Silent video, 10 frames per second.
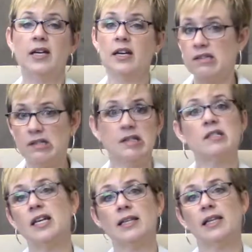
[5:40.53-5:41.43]

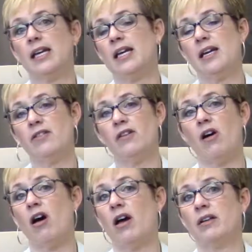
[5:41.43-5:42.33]
consistently
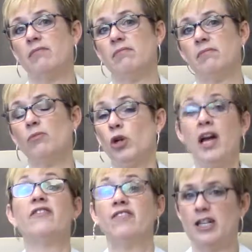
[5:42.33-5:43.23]
on
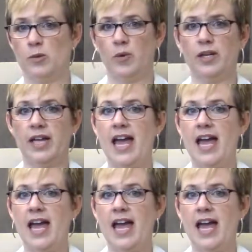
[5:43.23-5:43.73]
Facebook.